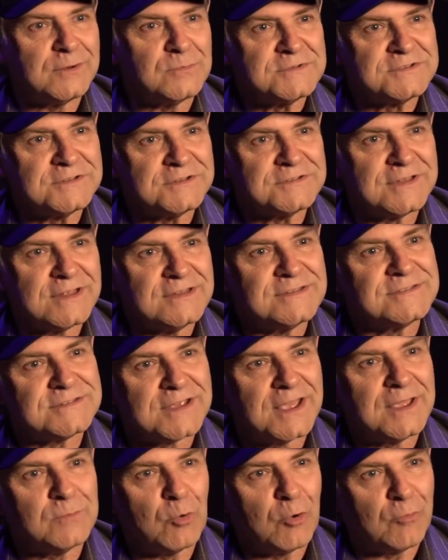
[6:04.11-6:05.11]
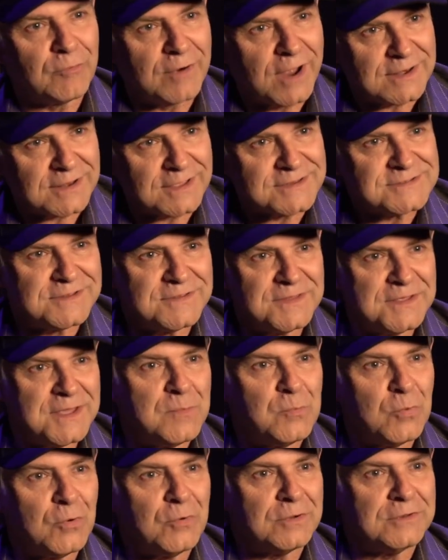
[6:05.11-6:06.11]
It was just insane. We were right next to the
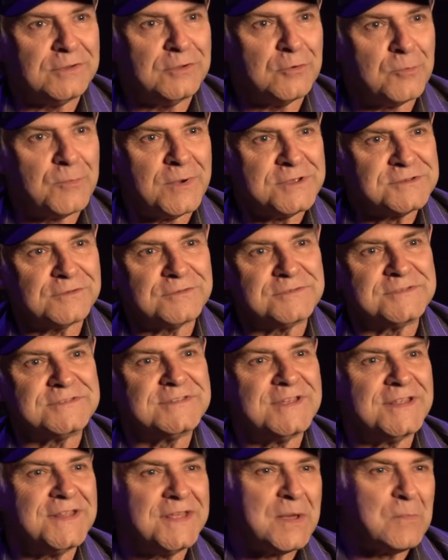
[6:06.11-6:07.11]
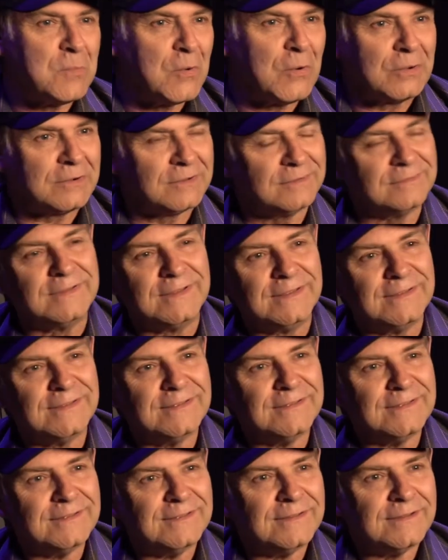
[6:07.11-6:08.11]
airport, and you almost couldn't see the airport. And
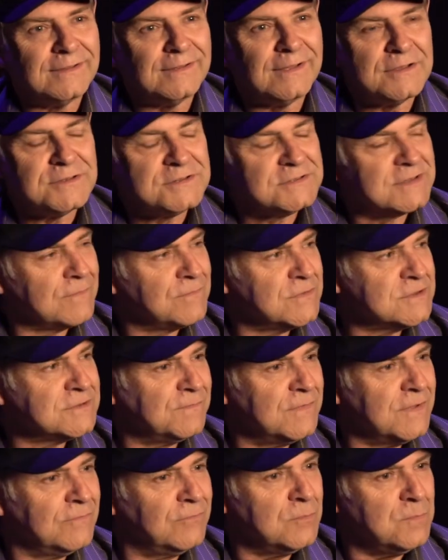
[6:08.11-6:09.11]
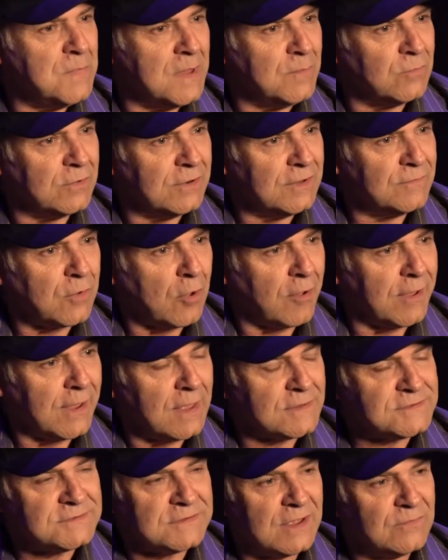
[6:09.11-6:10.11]
I just have this vivid memory of going
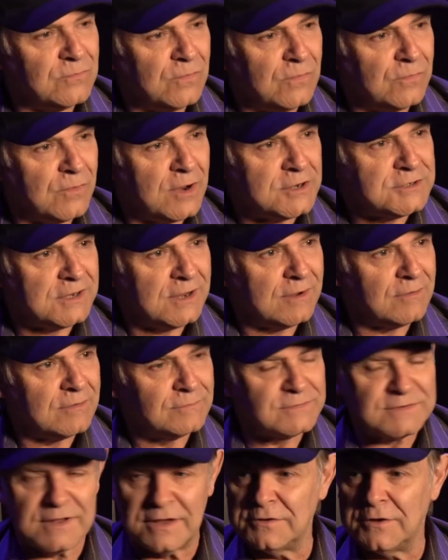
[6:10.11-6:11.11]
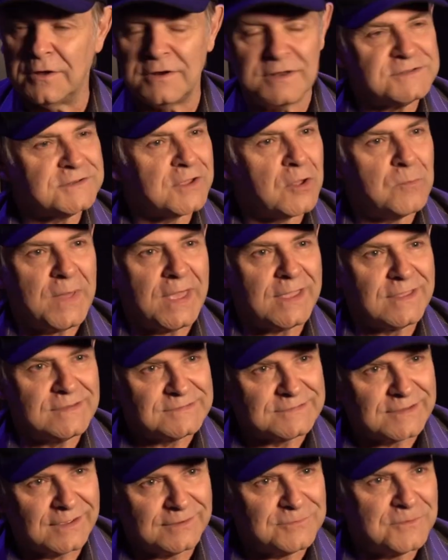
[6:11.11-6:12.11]
outside for fresh air. And I was like, no, let's go back
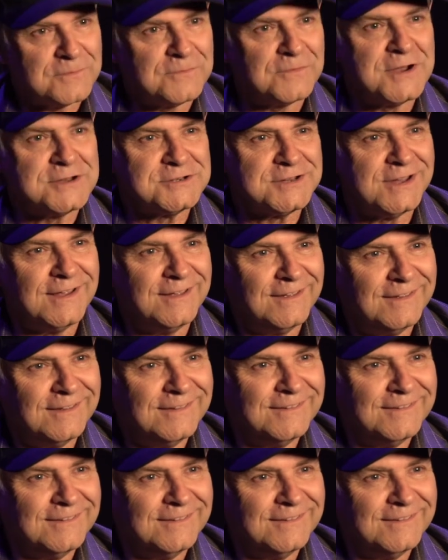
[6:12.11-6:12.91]
inside for fresh air.